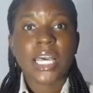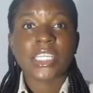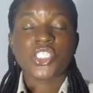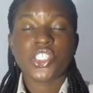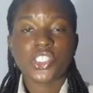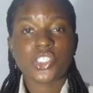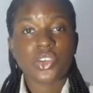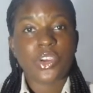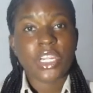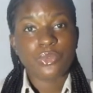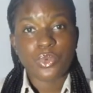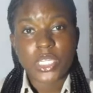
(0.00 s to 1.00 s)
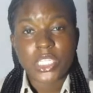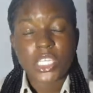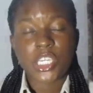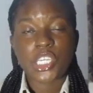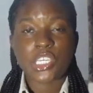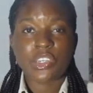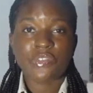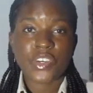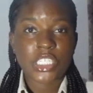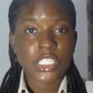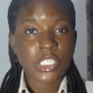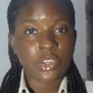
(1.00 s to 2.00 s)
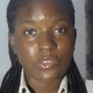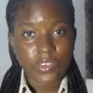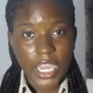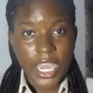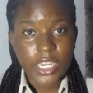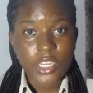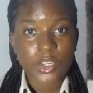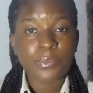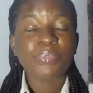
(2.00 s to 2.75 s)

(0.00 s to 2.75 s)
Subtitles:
just graduated the University of Ghana,